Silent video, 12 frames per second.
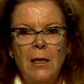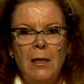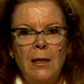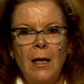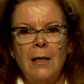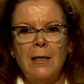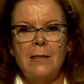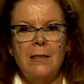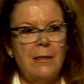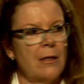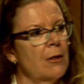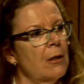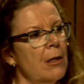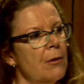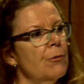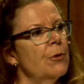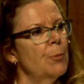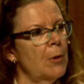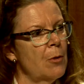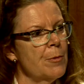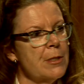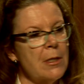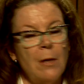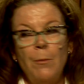Not necessarily through
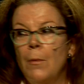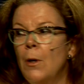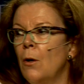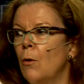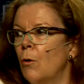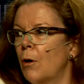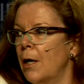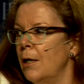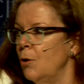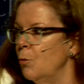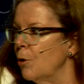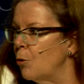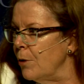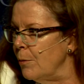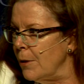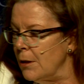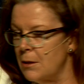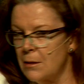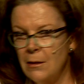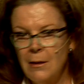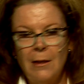diplomacy or a new agreement,